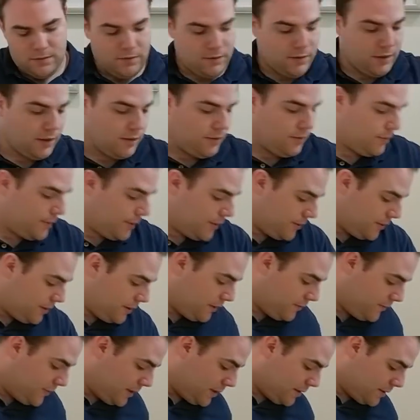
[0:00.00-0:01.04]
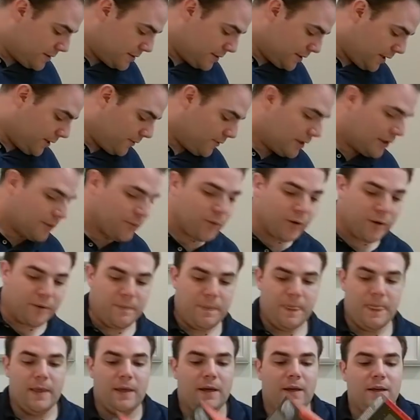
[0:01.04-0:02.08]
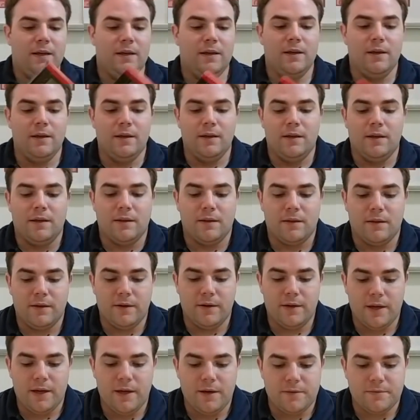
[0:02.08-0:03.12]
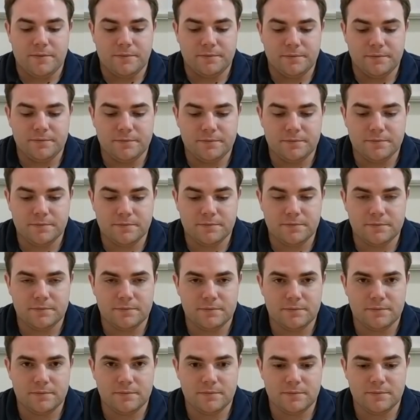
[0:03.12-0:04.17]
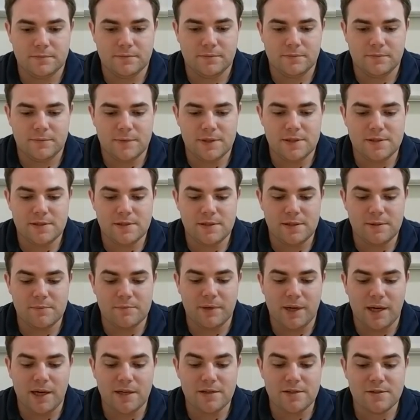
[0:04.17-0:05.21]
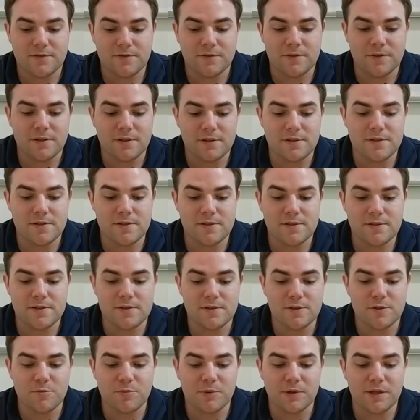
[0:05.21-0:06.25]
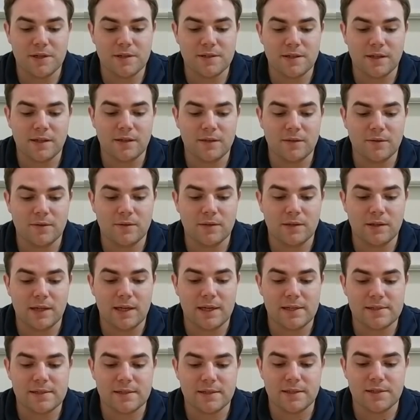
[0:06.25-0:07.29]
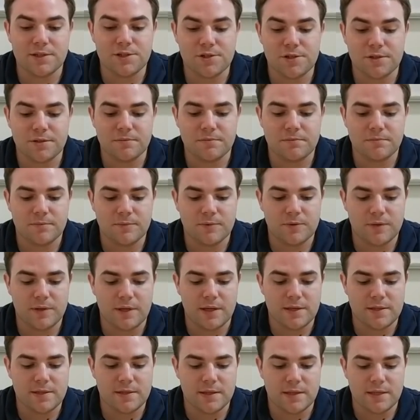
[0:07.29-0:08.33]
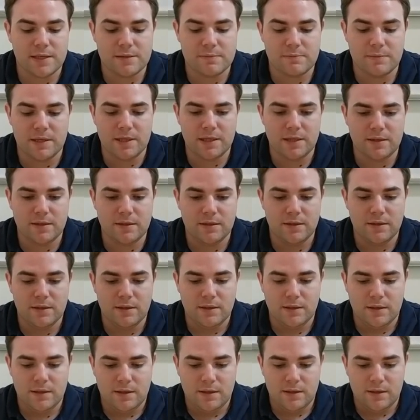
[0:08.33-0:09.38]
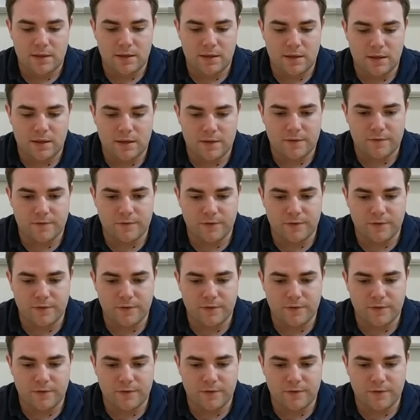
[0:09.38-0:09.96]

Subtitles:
Okay, cool. We don't even need this knife anymore. There you go. This is the box for the Super Nintendo Classic Edition, or the SNES Mini. On the